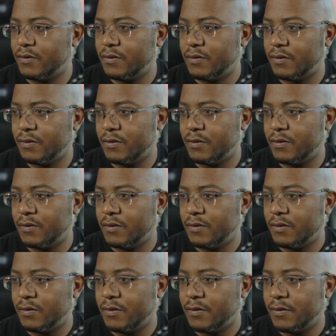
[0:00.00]

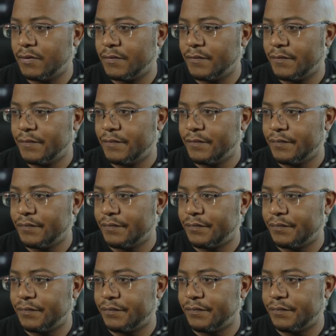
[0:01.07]

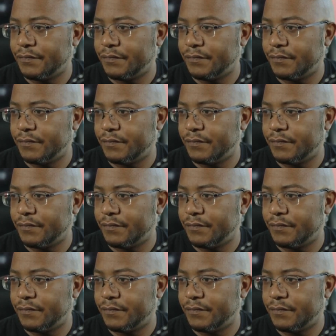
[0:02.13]
(no one is talking)